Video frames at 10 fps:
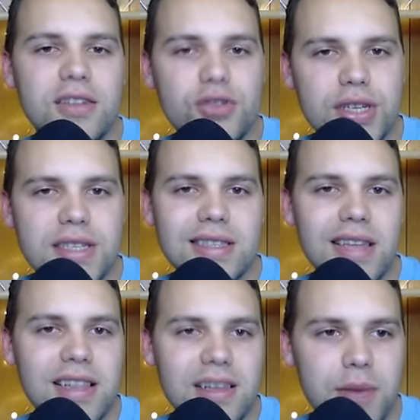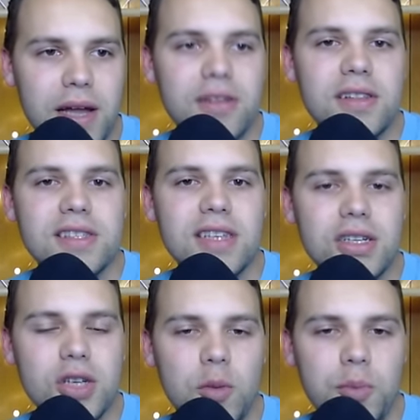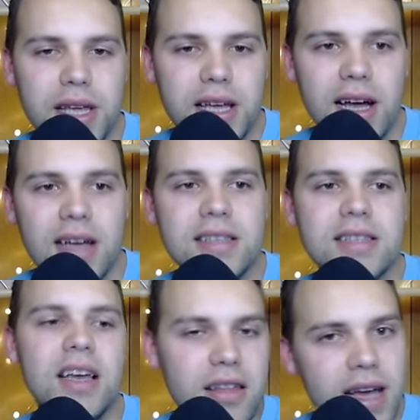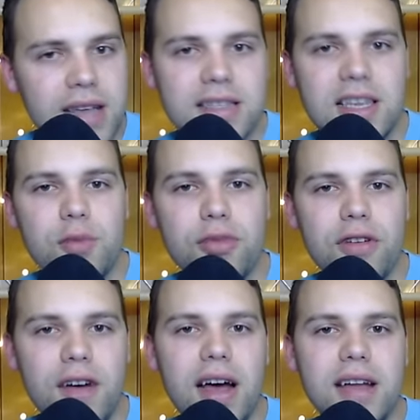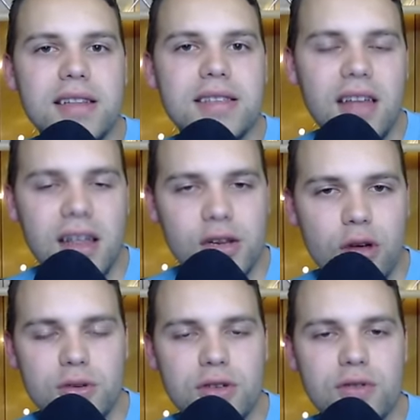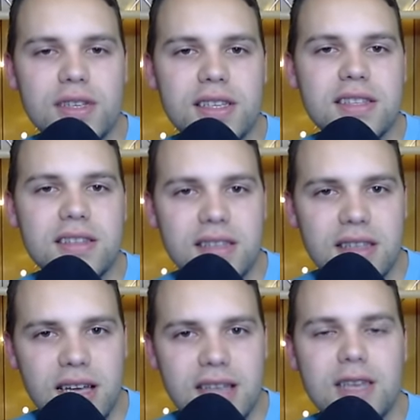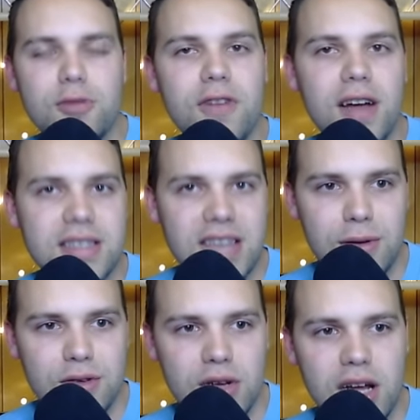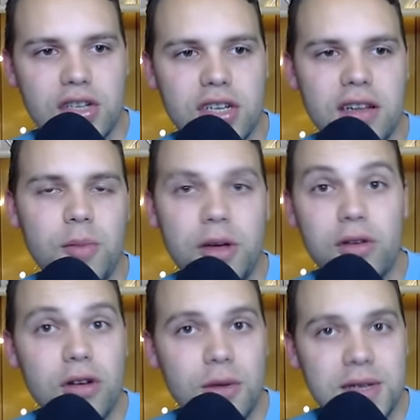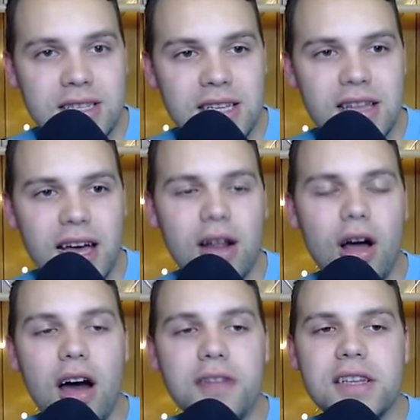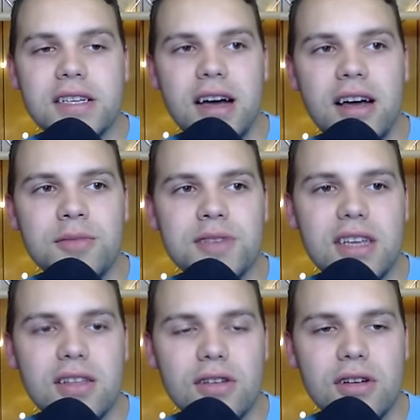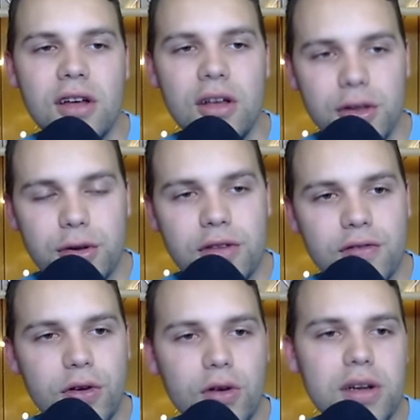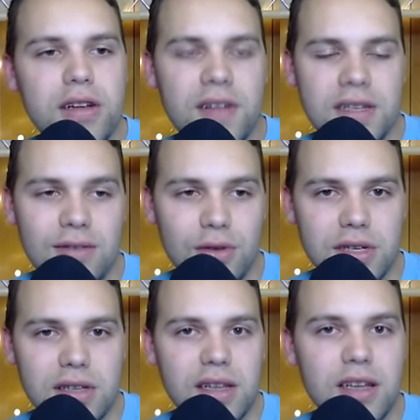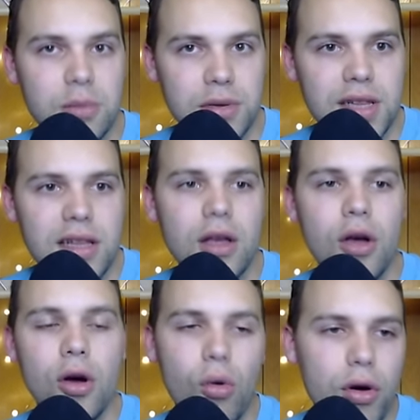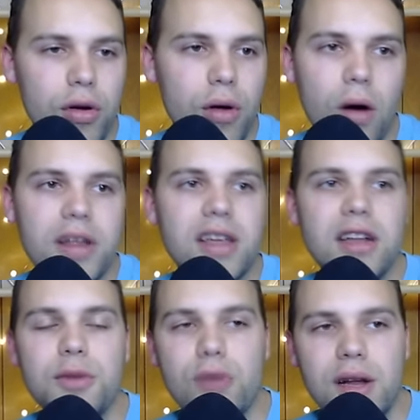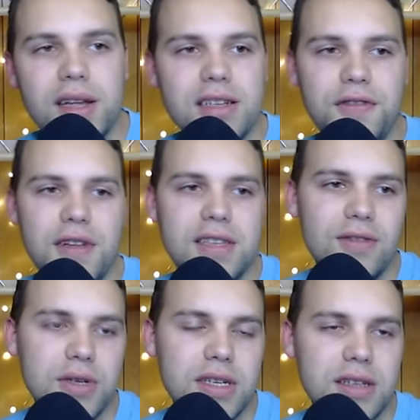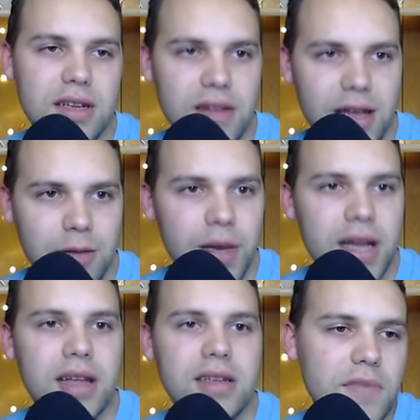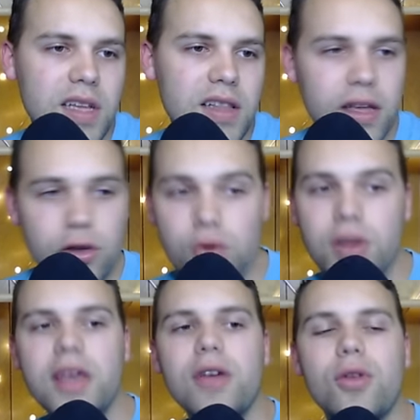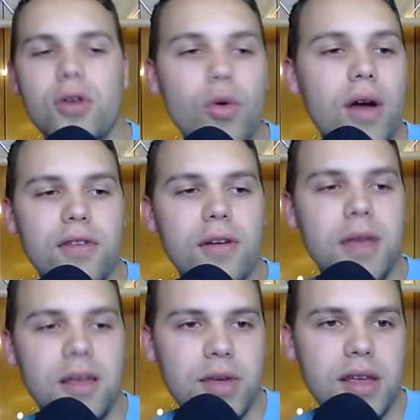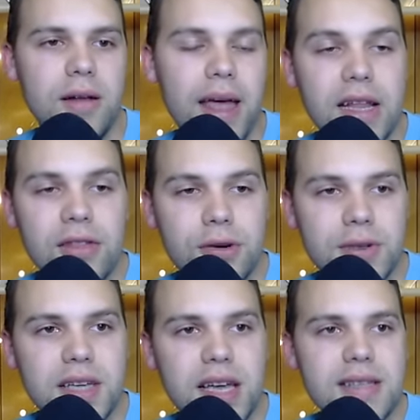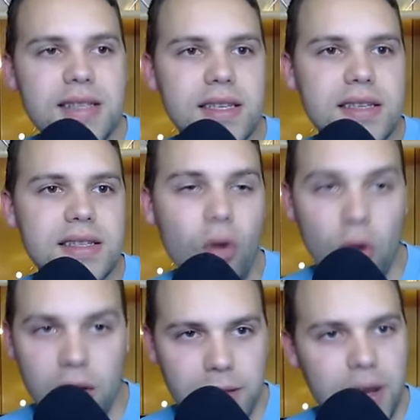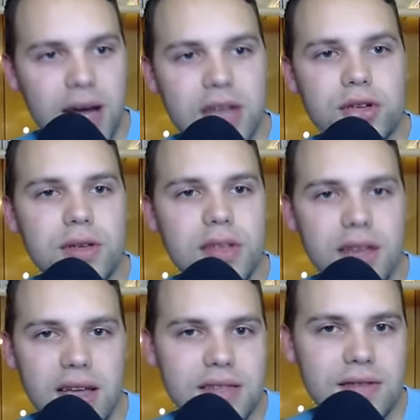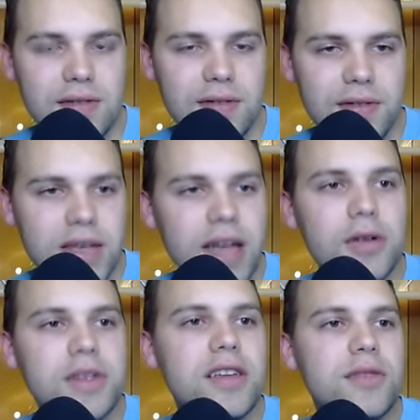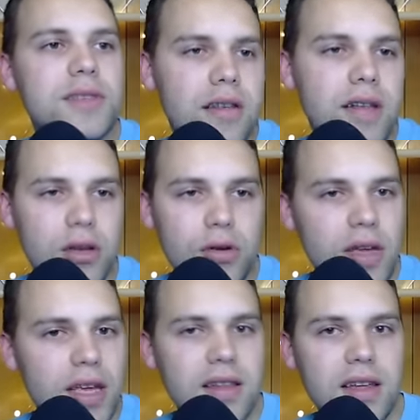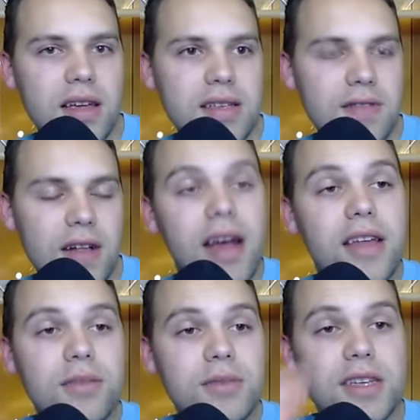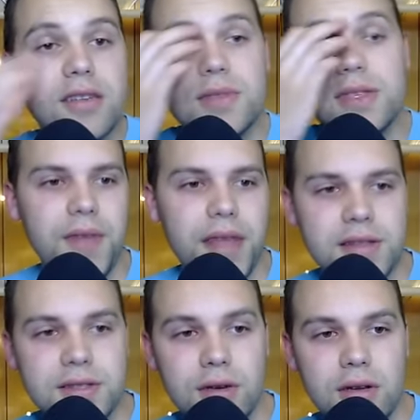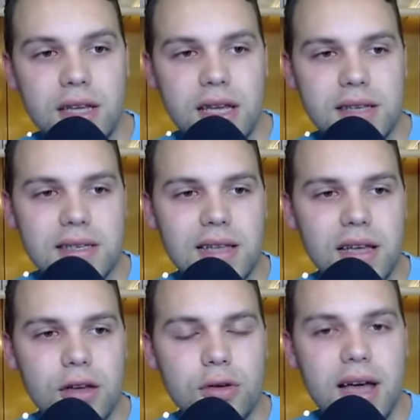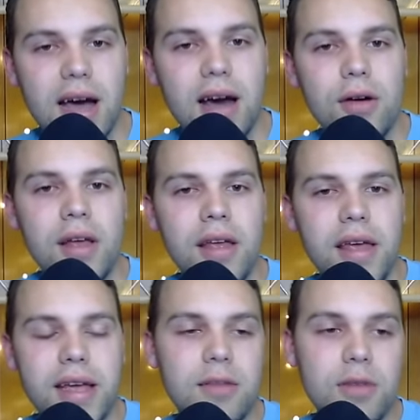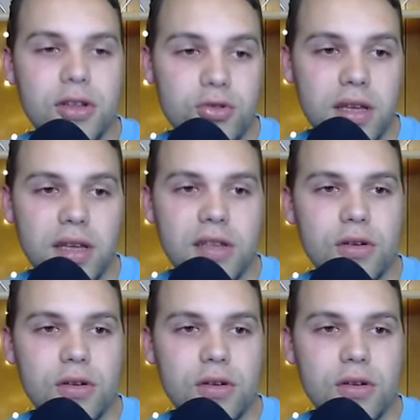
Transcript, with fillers: just slightly better than Cho because yes, he provides interruption resistance. Yes, he provides damage reduction, but you don't always need that. Oftentimes, either you can forego a defensive utility completely, or you're already going to be running a defensive utility like Bennett like Kuki or whoever it may be. And in those cases, or like Baizhu in the case of Cyno teams, like Kuki in the case of Alhaitham teams, in certain cases like Hutao, it can be tricky to